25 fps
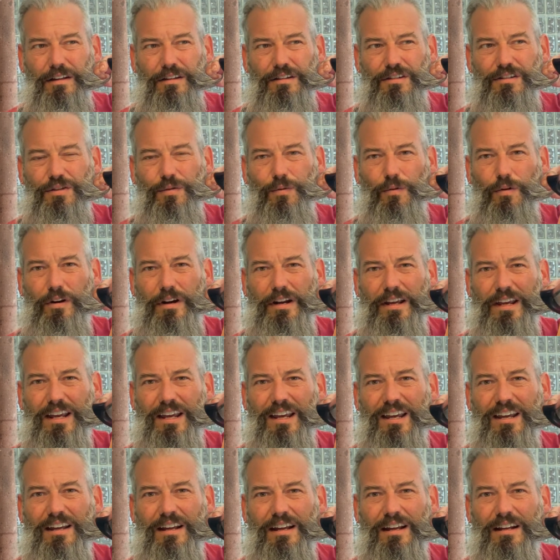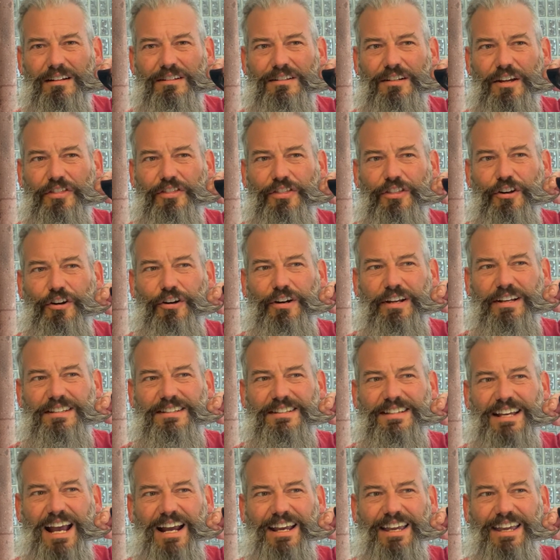20 to 30
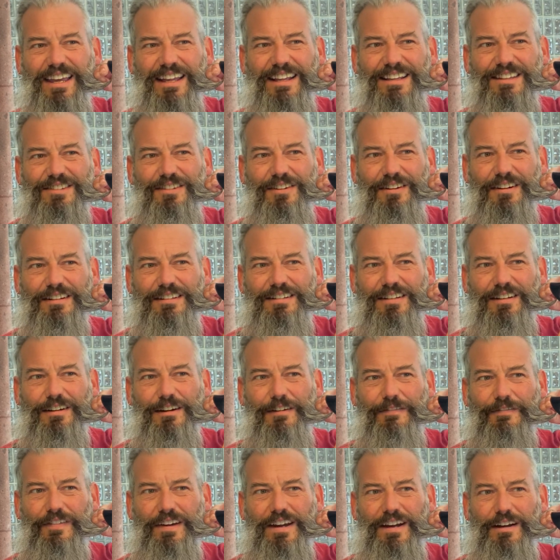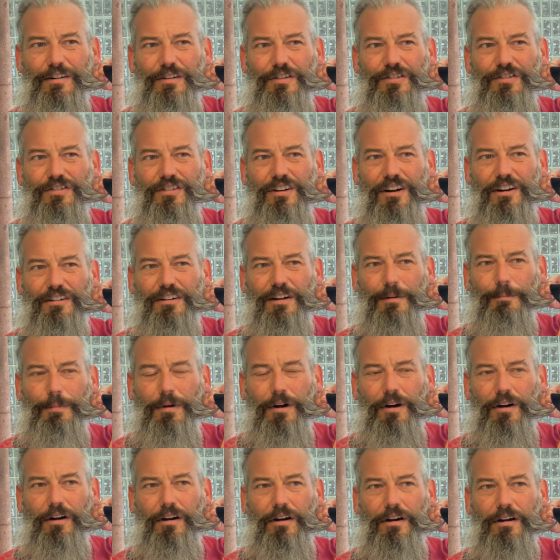seconds, or until your fingers start to
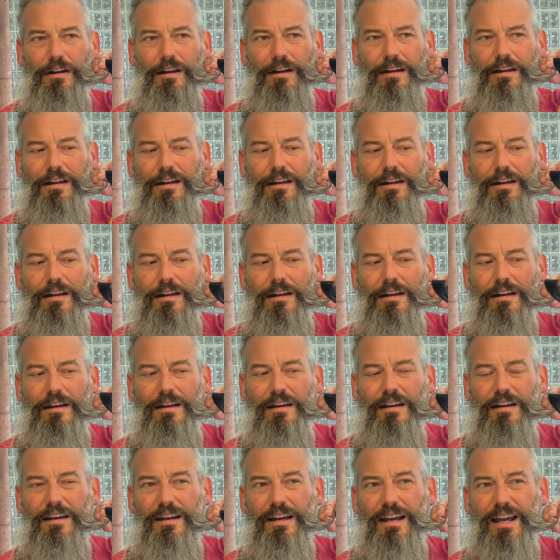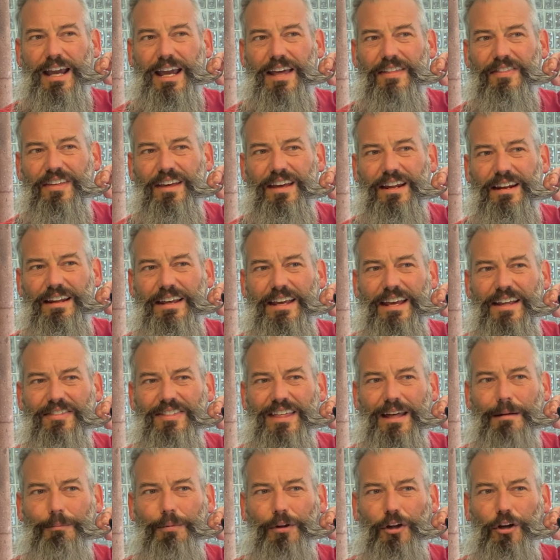burn, and then hit
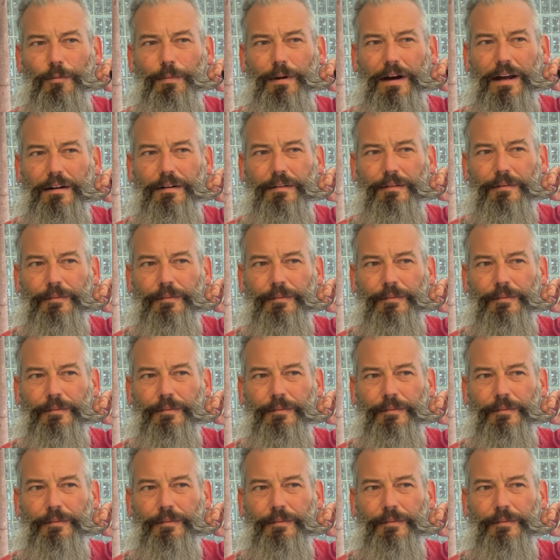that blue button.